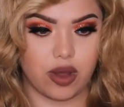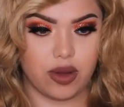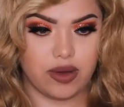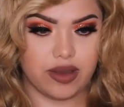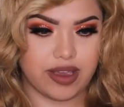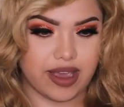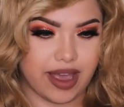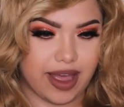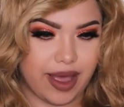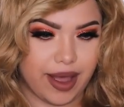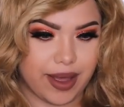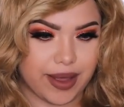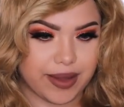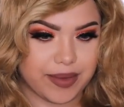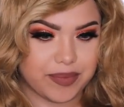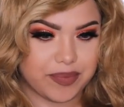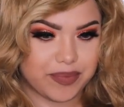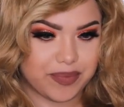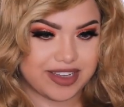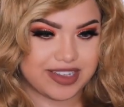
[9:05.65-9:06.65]
Oh
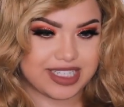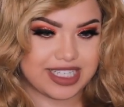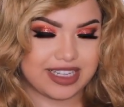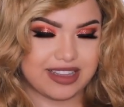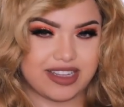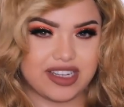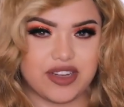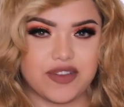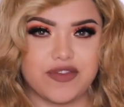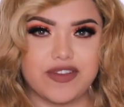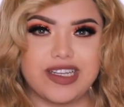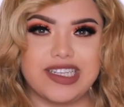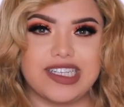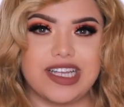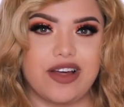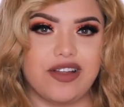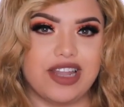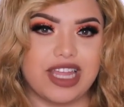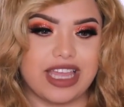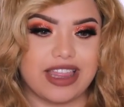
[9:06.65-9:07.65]
yeah. You see the difference
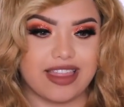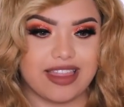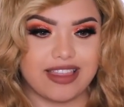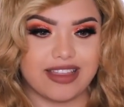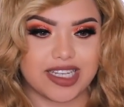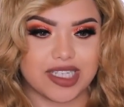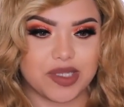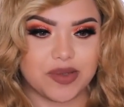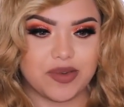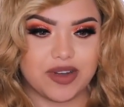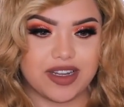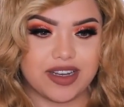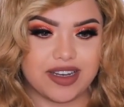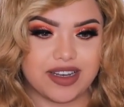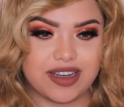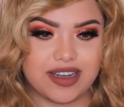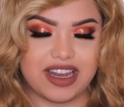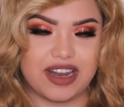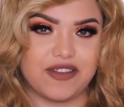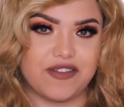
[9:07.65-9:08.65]
how like this
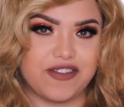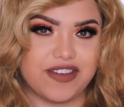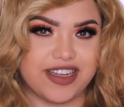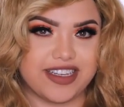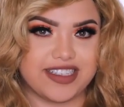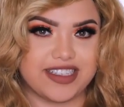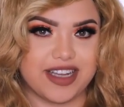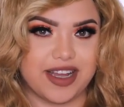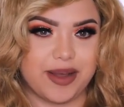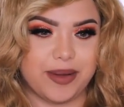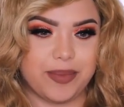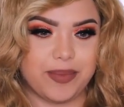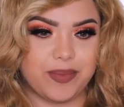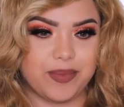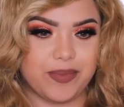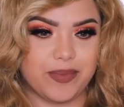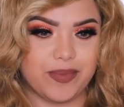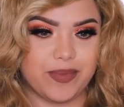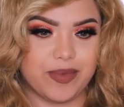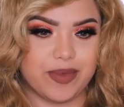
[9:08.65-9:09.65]
one that I fixed up
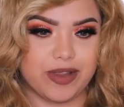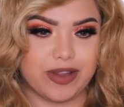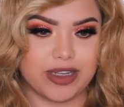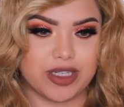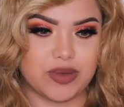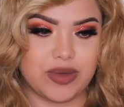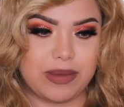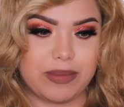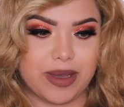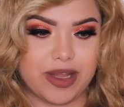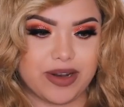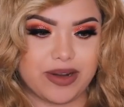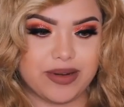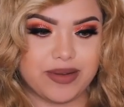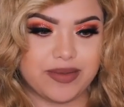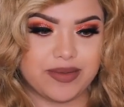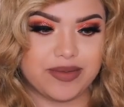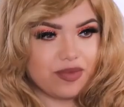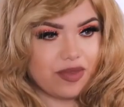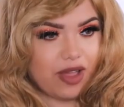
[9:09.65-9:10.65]
looks way better?